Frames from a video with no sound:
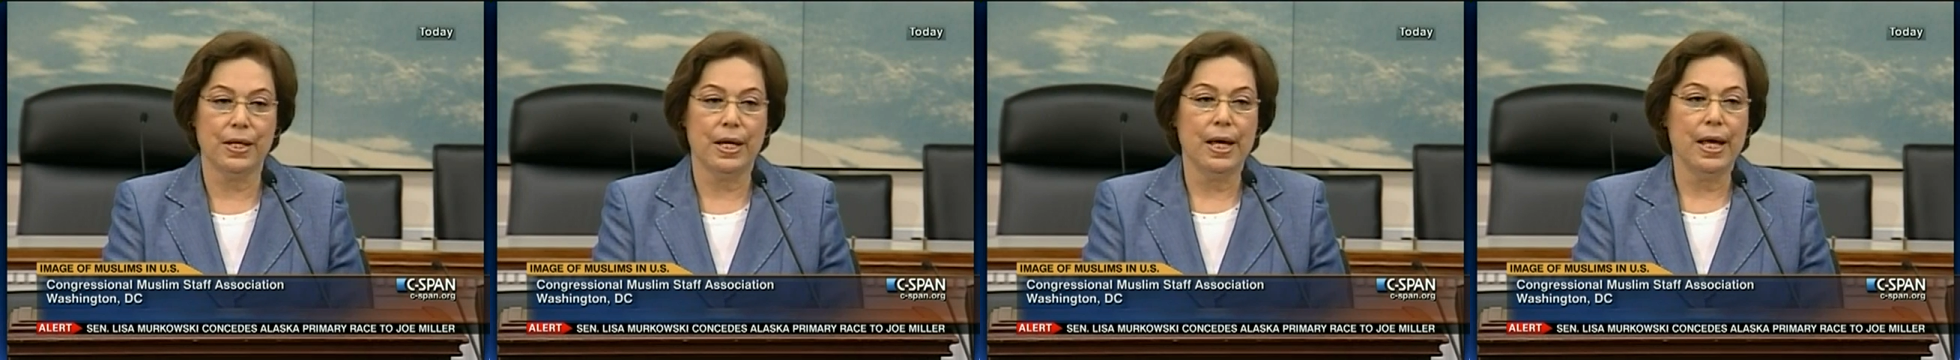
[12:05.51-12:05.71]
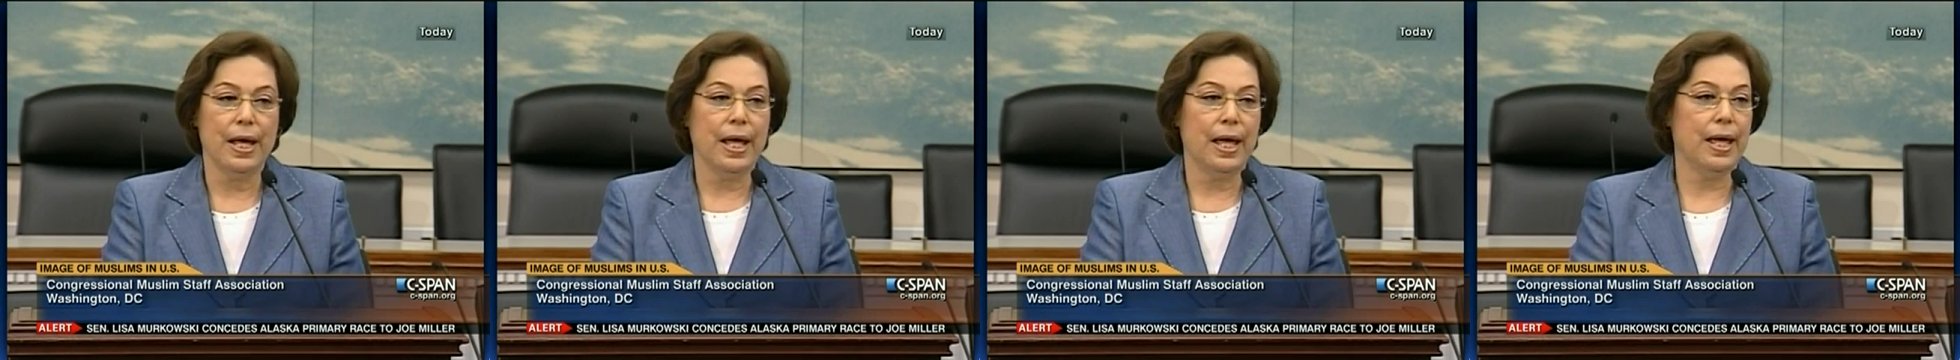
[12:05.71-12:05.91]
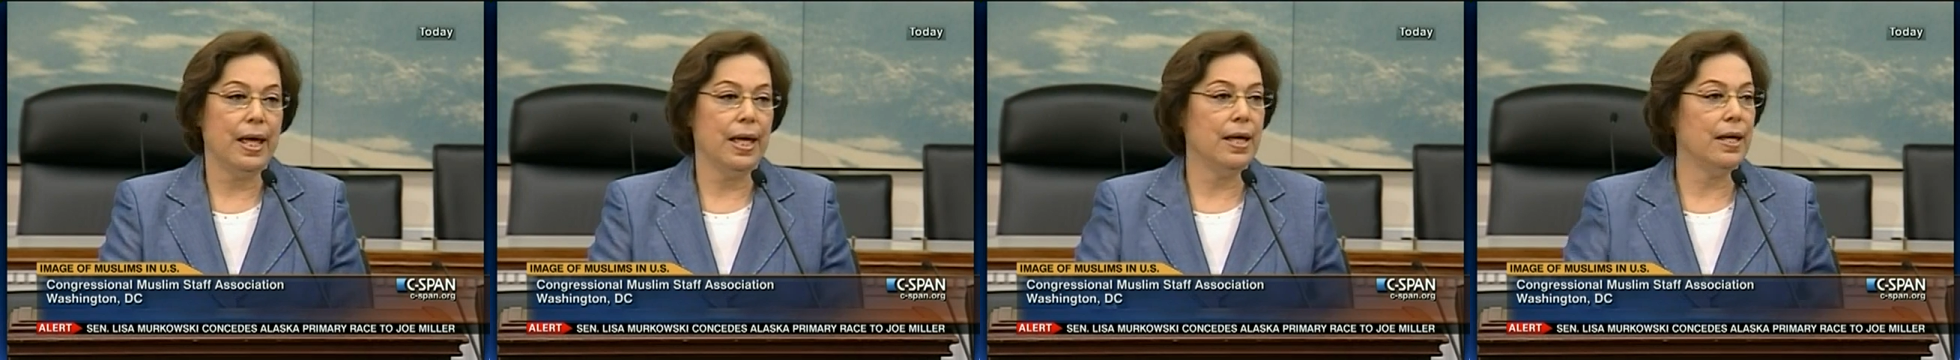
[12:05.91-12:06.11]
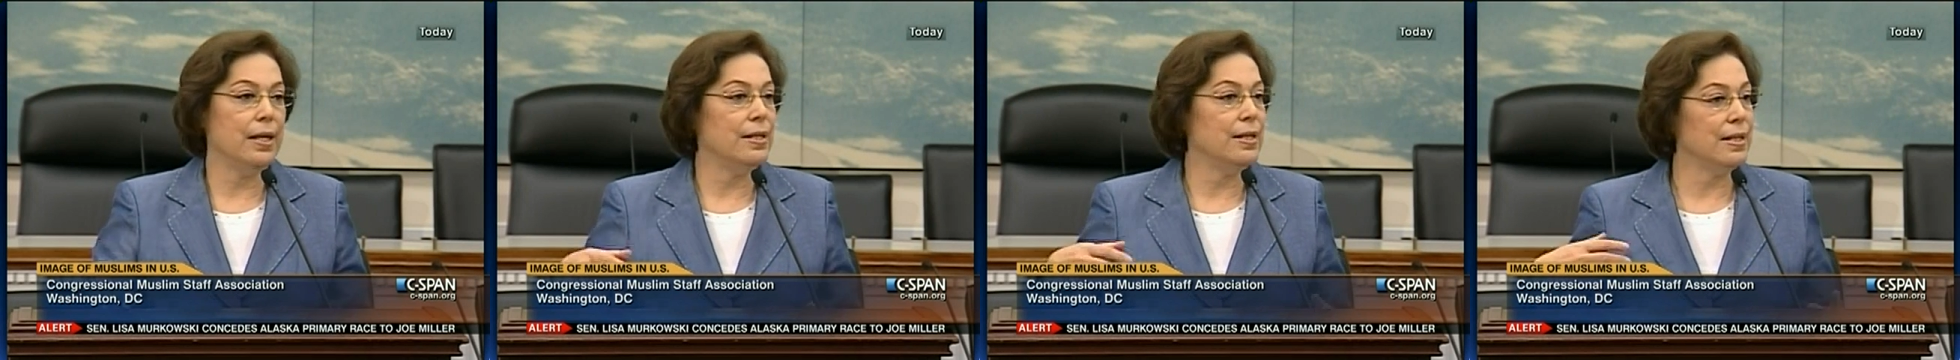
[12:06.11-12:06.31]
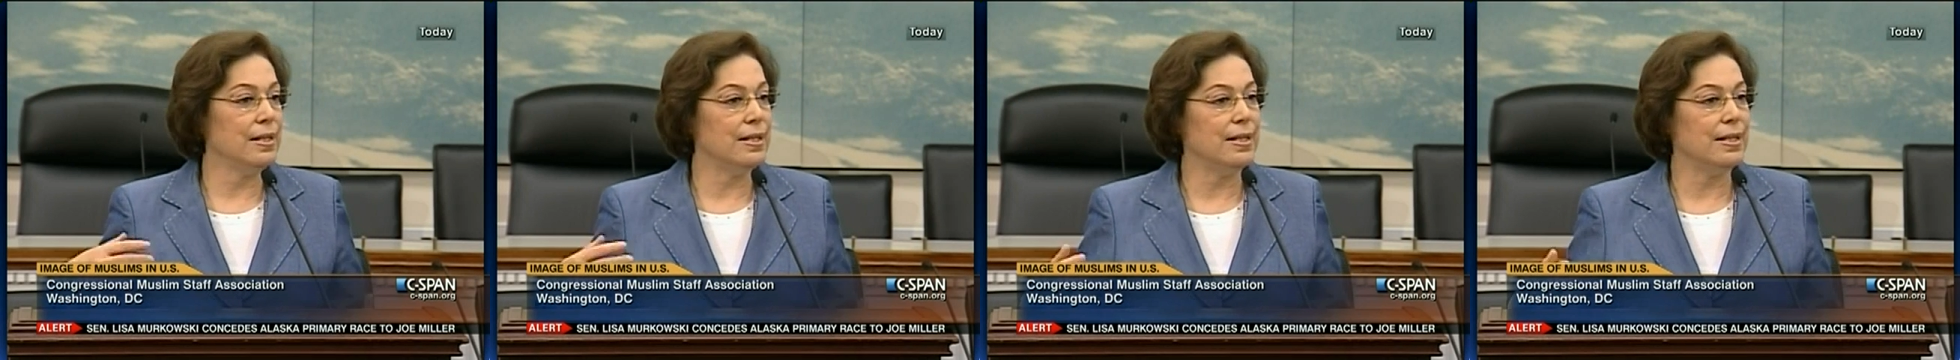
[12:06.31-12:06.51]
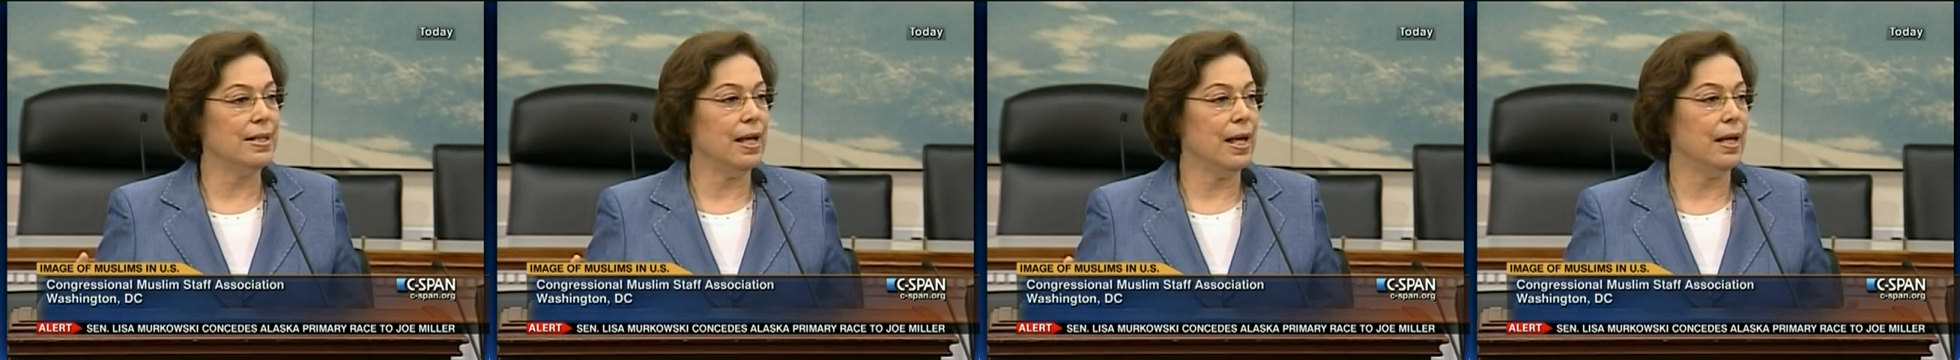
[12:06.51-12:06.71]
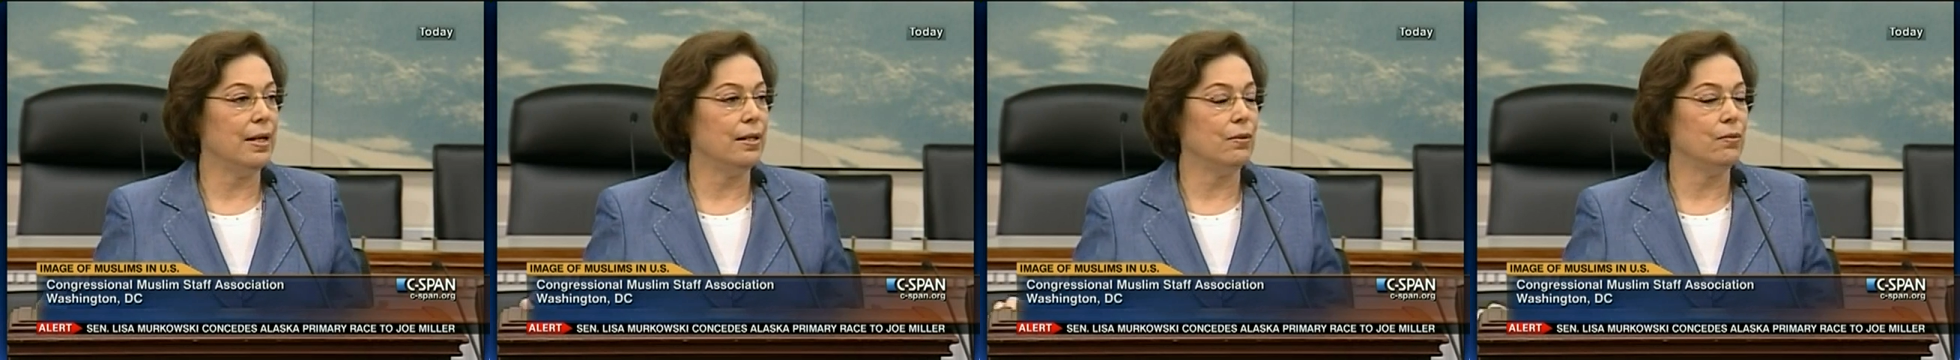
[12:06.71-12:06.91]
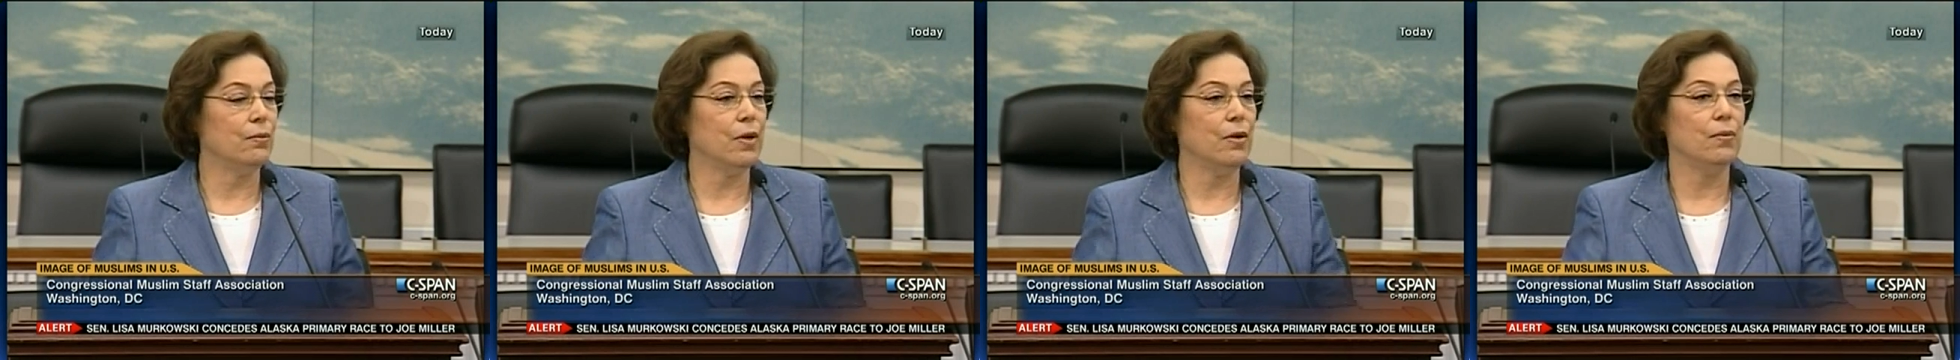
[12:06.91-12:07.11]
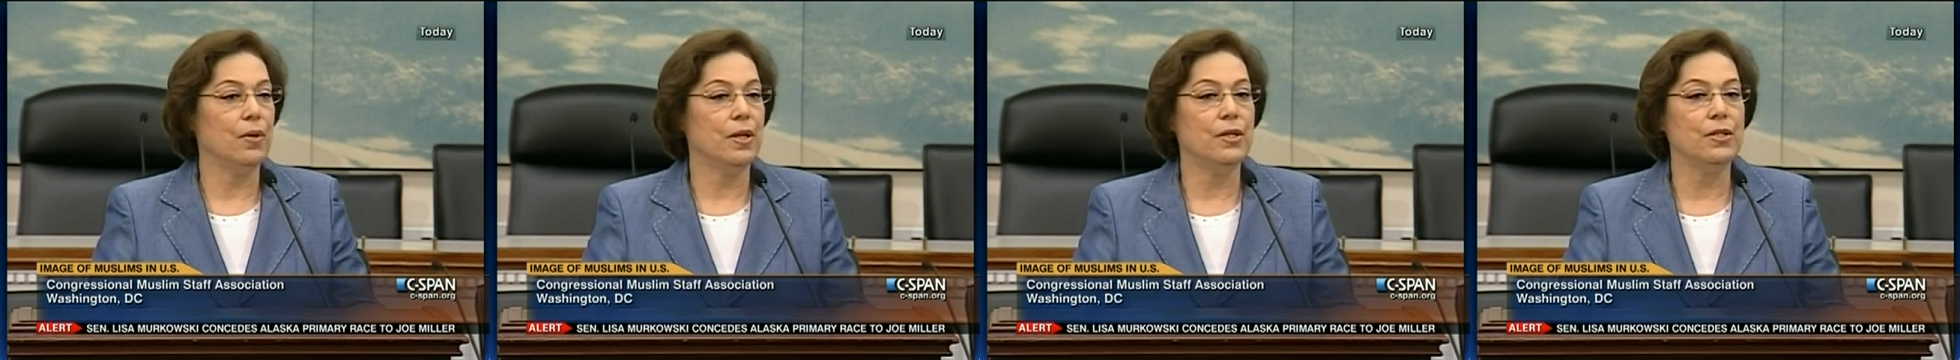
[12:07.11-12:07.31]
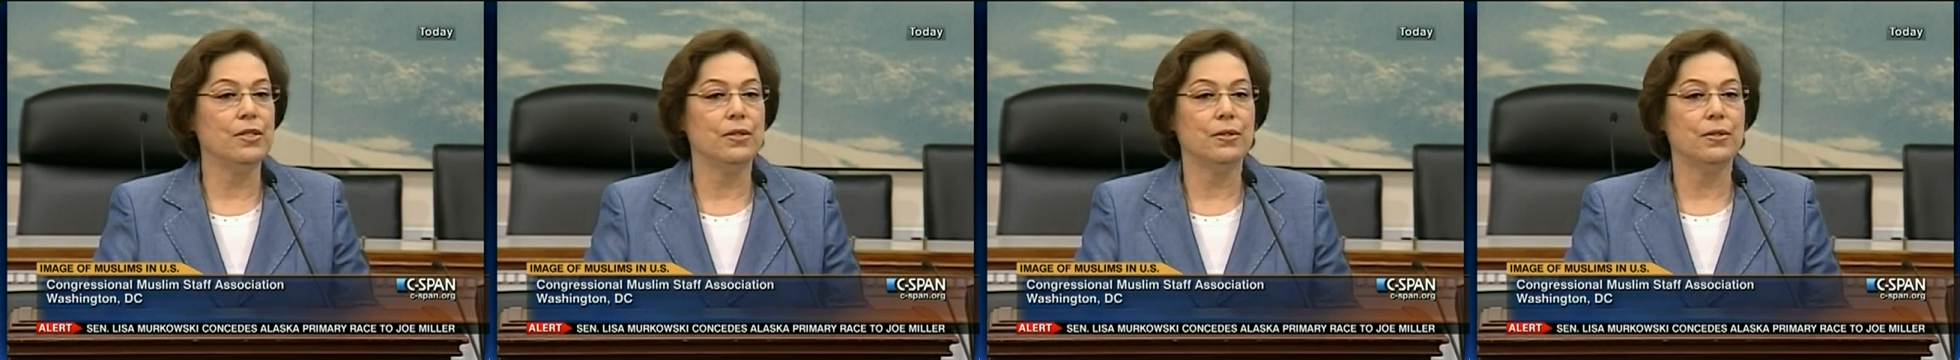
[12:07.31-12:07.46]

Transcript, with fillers: when Islam was